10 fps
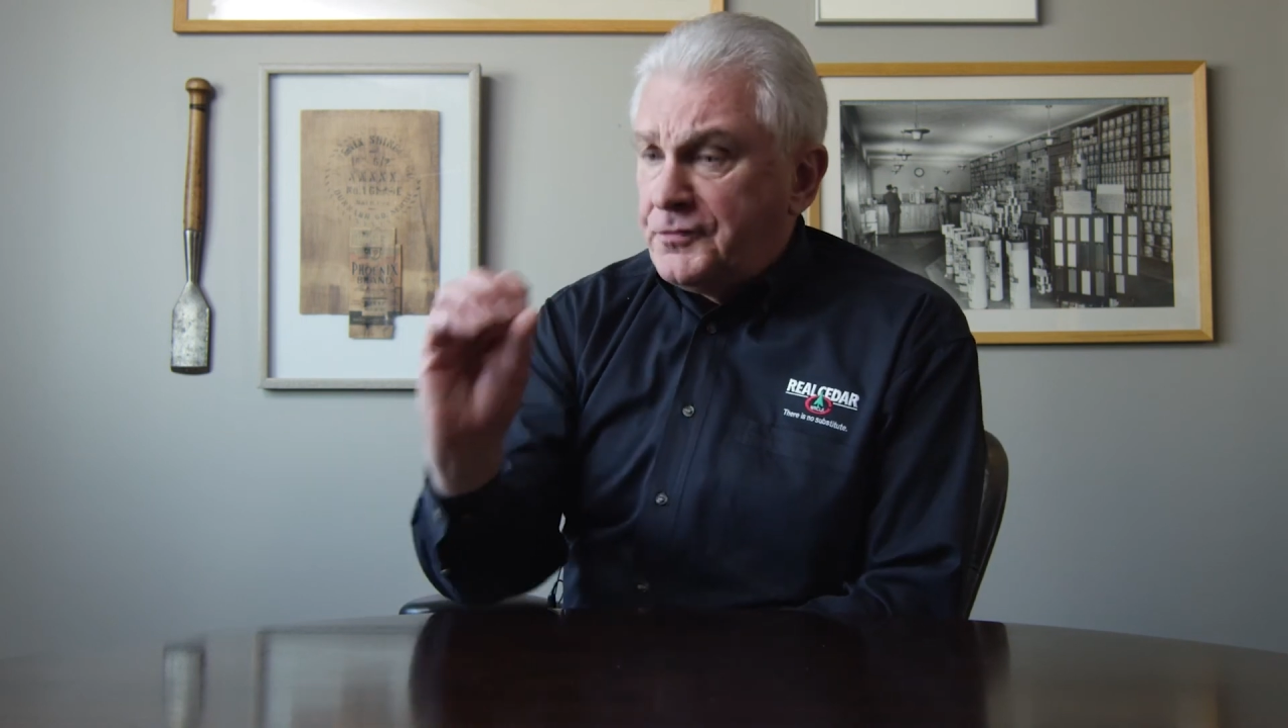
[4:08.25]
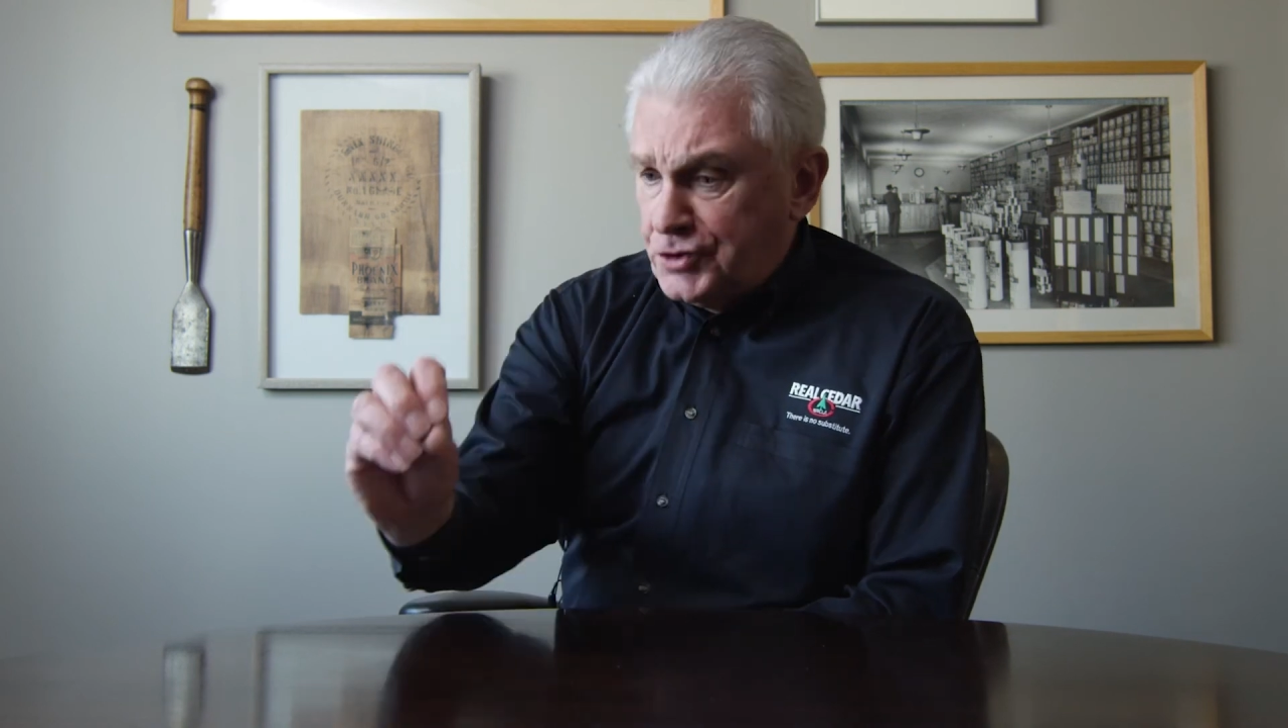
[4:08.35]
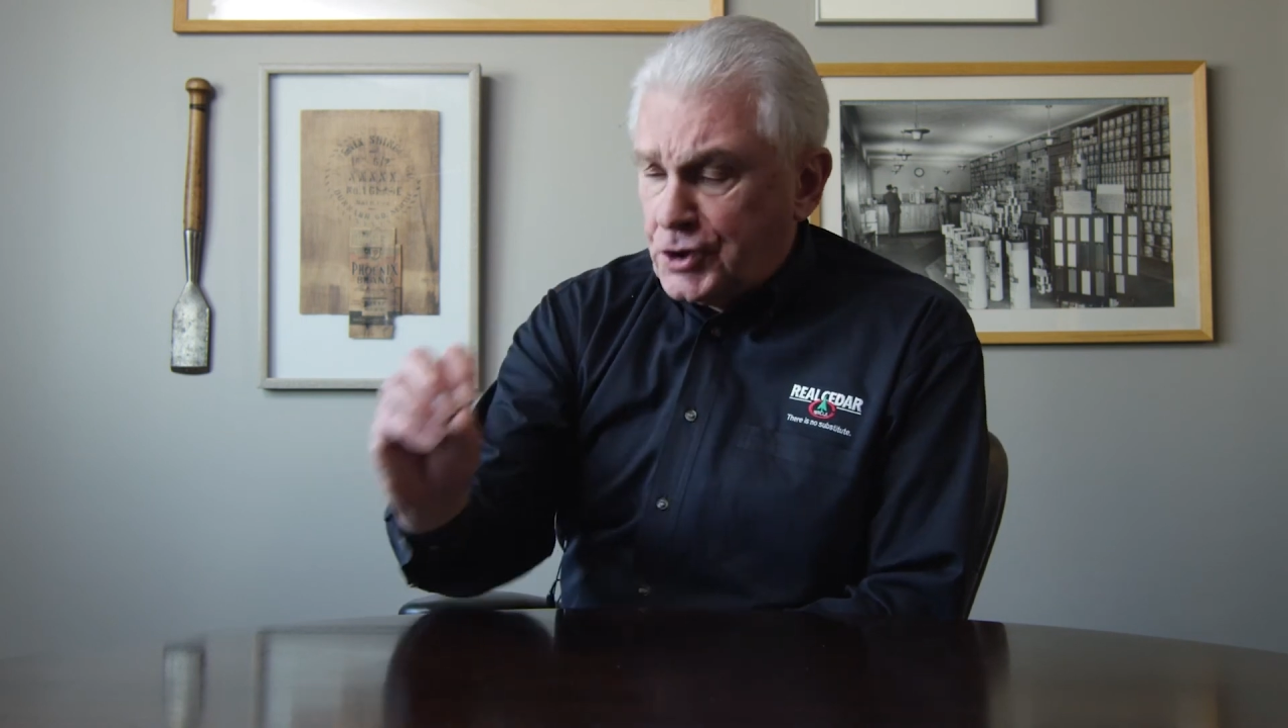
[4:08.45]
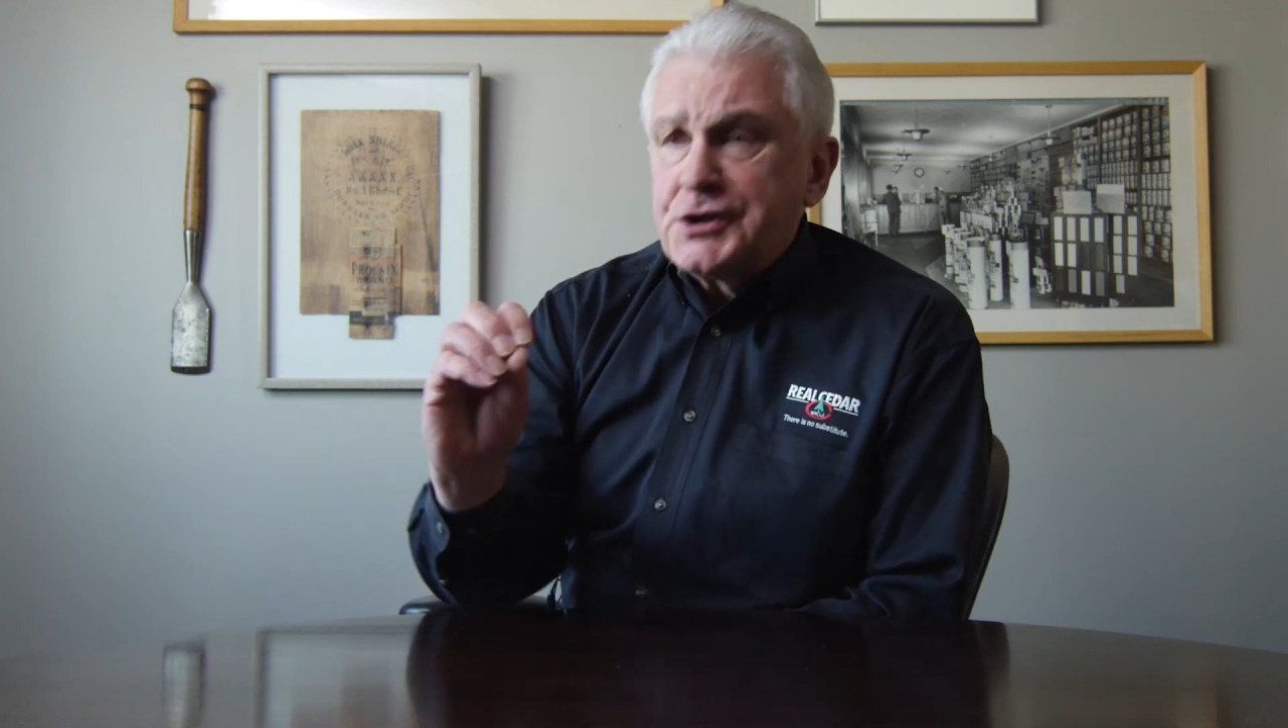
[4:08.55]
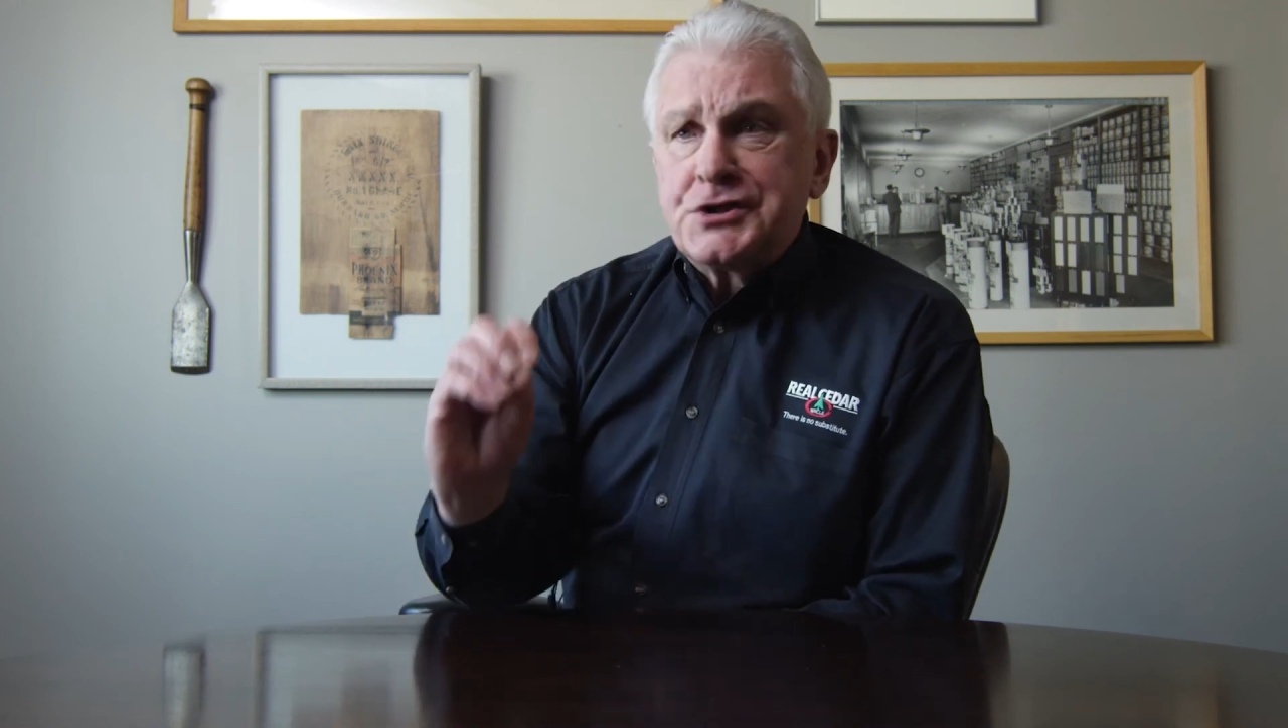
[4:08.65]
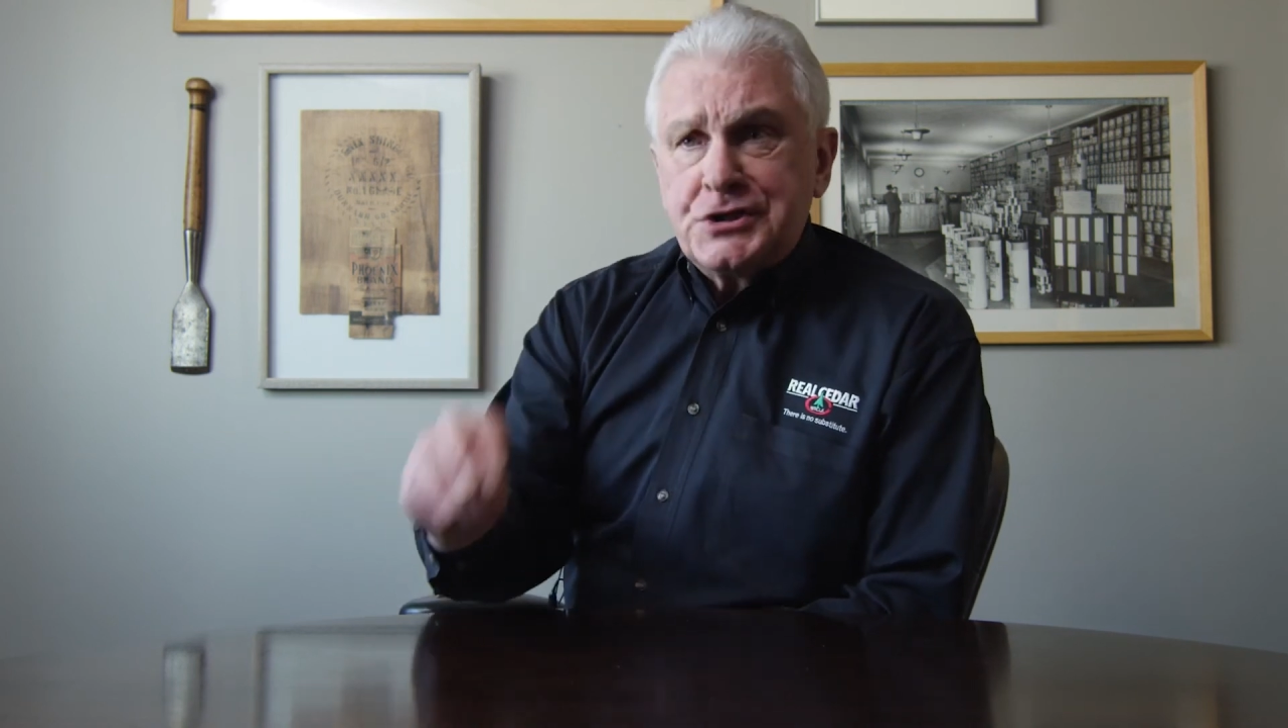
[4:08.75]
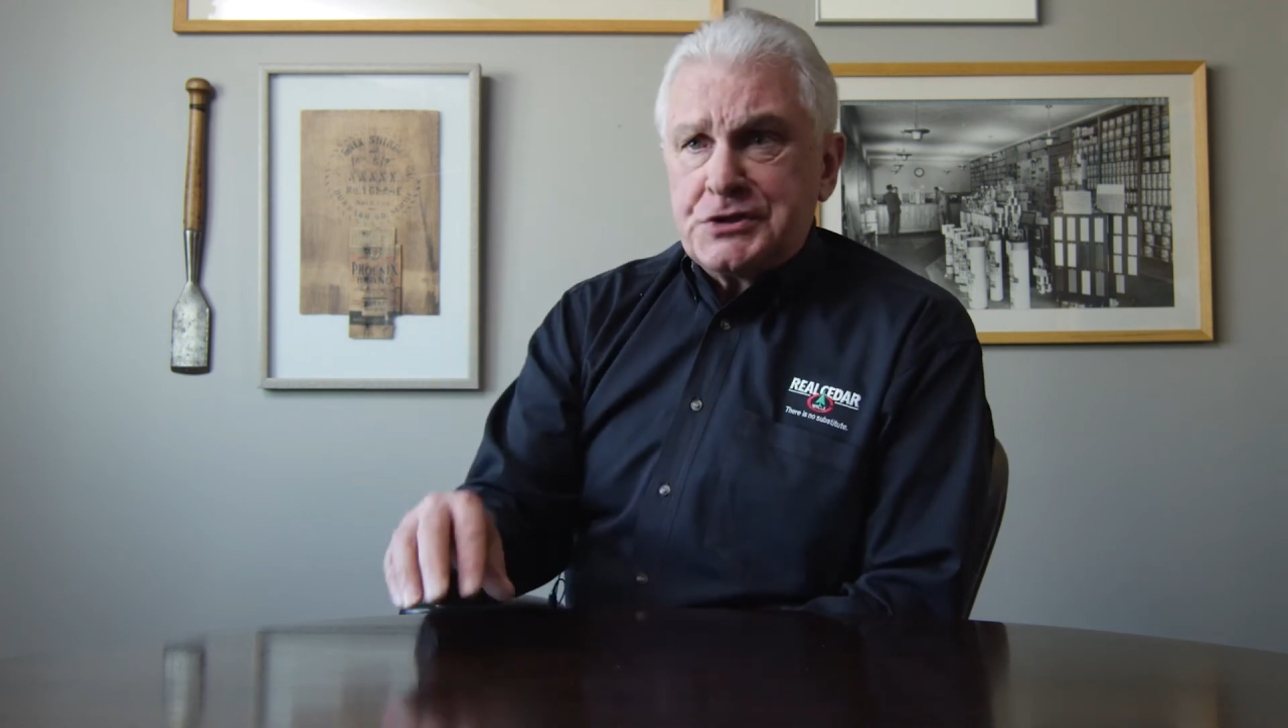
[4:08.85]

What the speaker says: and you're going to see